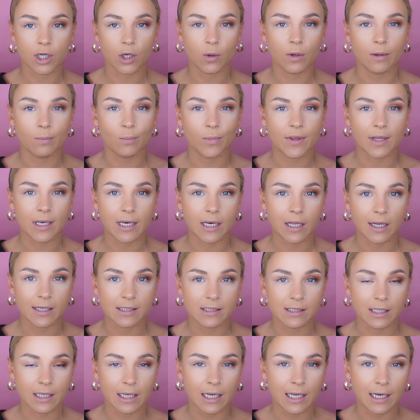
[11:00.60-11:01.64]
go in with a
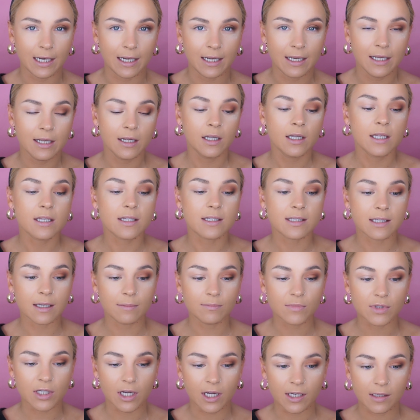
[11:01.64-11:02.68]
lighter colour,
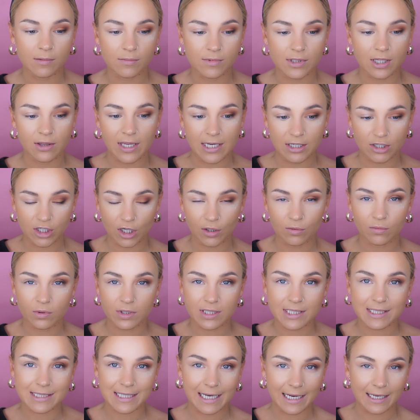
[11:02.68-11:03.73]
sometimes they don't
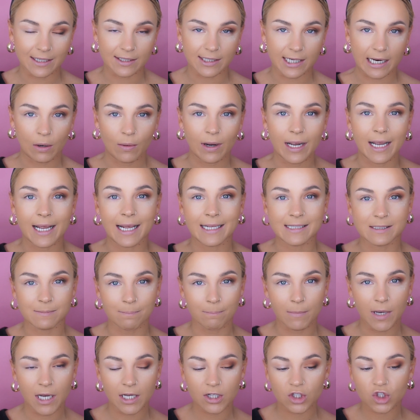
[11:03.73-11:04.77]
stand out as
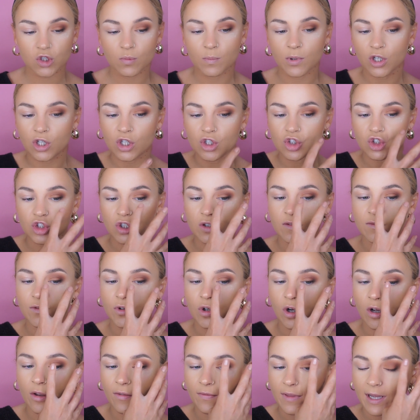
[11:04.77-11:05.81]
much because you've
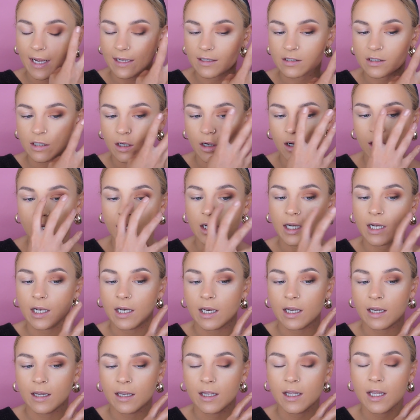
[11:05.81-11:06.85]
got that dark
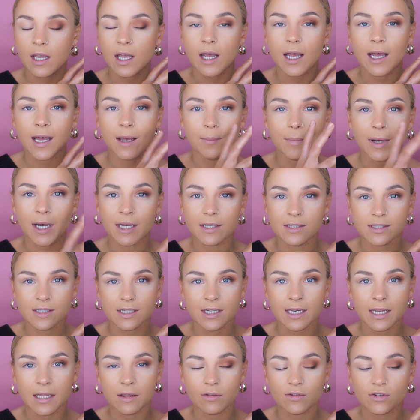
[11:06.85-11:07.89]
colour
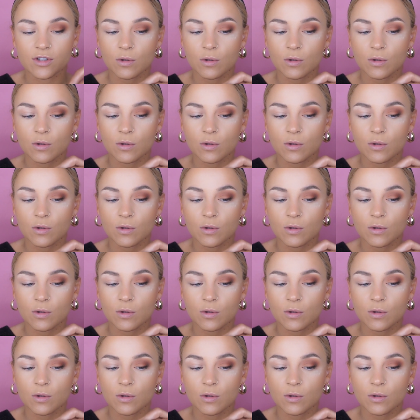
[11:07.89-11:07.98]
underneath.